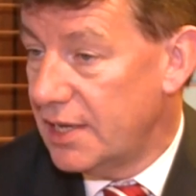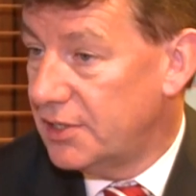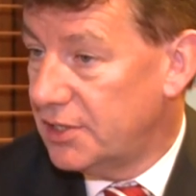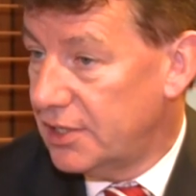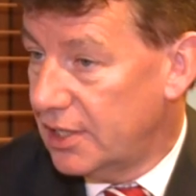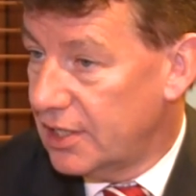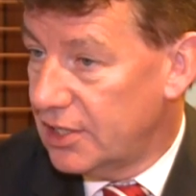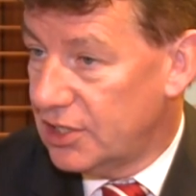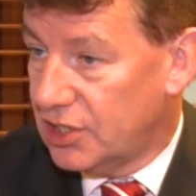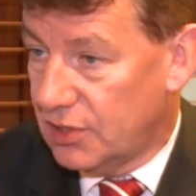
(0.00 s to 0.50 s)

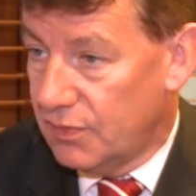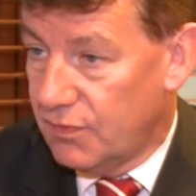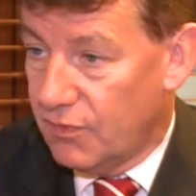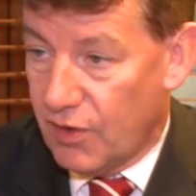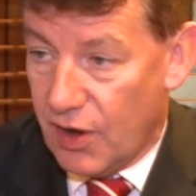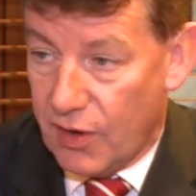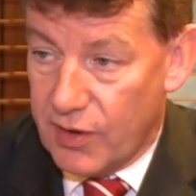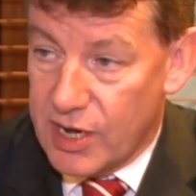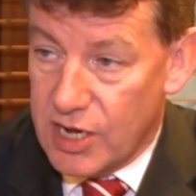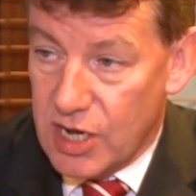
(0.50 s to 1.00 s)
So there's some
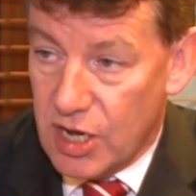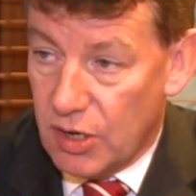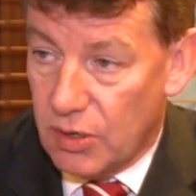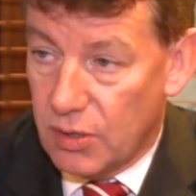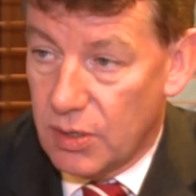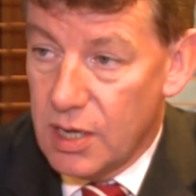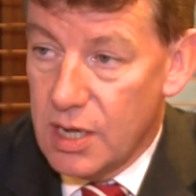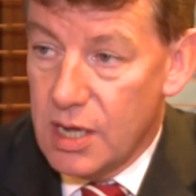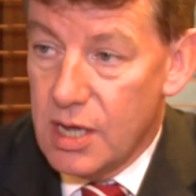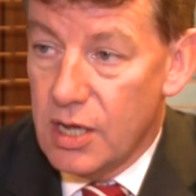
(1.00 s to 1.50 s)
very
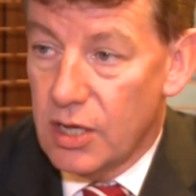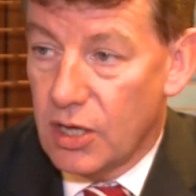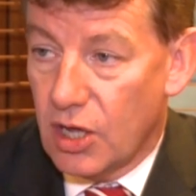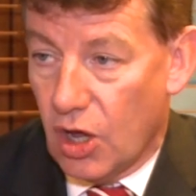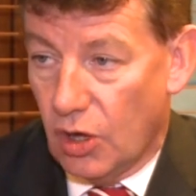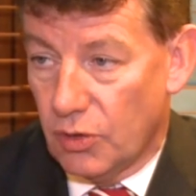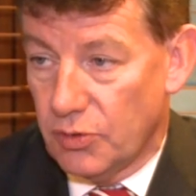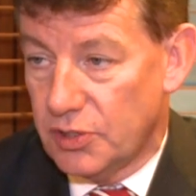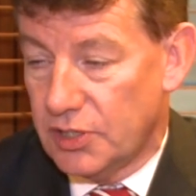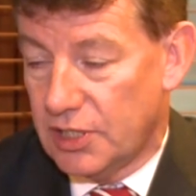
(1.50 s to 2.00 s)
new
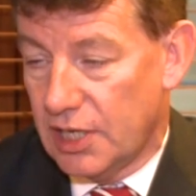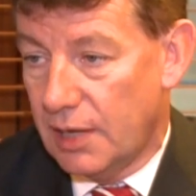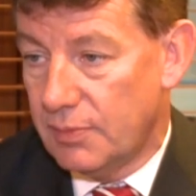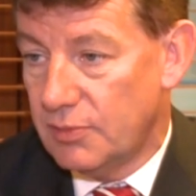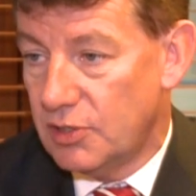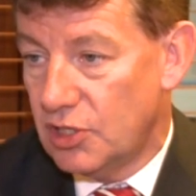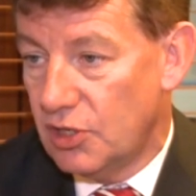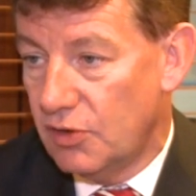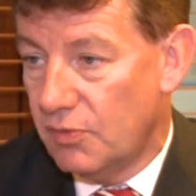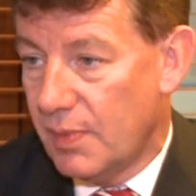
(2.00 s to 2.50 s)

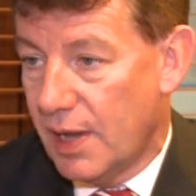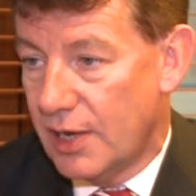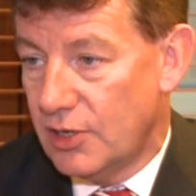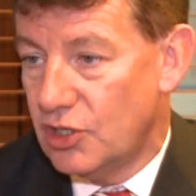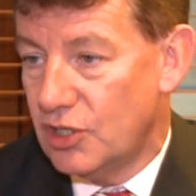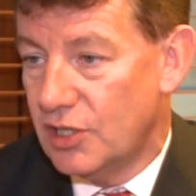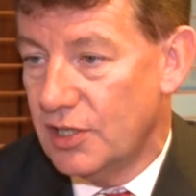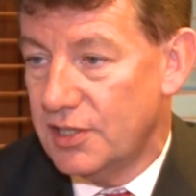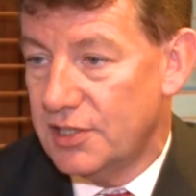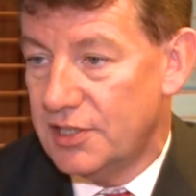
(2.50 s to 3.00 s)
concepts. You've
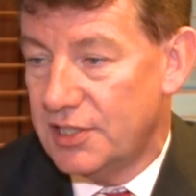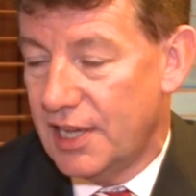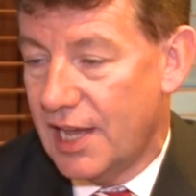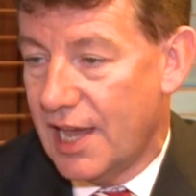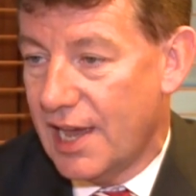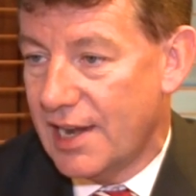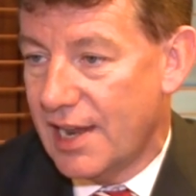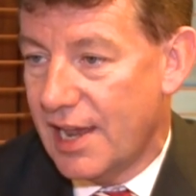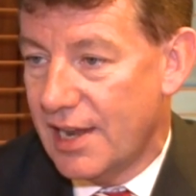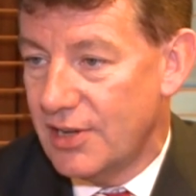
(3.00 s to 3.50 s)
mentioned the
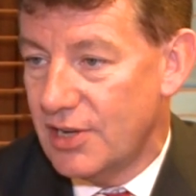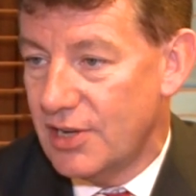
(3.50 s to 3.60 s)
CNN